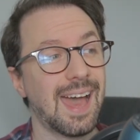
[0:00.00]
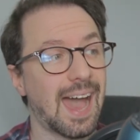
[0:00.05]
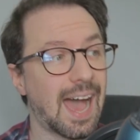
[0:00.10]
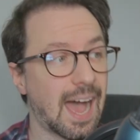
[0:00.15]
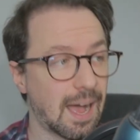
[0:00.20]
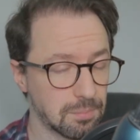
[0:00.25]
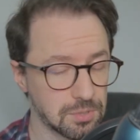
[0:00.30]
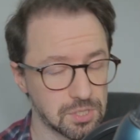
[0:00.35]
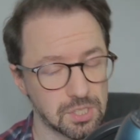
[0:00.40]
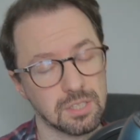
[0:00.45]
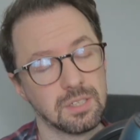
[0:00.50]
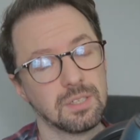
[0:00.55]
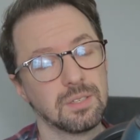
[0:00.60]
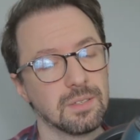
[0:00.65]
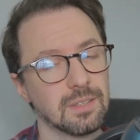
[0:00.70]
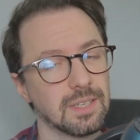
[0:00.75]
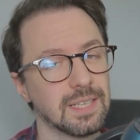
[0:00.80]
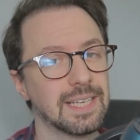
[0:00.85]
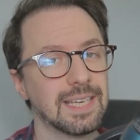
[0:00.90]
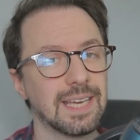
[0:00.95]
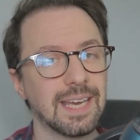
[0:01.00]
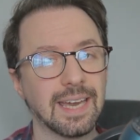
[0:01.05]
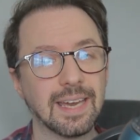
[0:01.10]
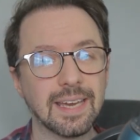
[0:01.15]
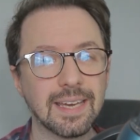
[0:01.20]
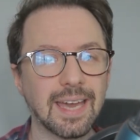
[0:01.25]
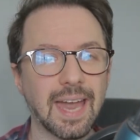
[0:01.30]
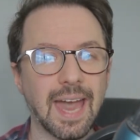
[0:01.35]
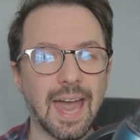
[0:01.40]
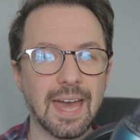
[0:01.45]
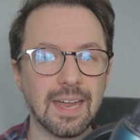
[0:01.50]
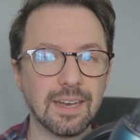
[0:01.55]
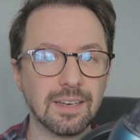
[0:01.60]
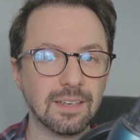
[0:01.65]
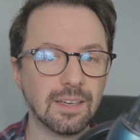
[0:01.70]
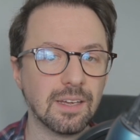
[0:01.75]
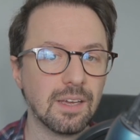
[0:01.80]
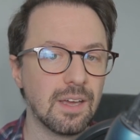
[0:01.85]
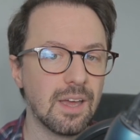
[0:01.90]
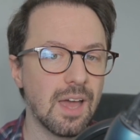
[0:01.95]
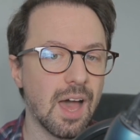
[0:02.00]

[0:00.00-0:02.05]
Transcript: Absolutely, it can.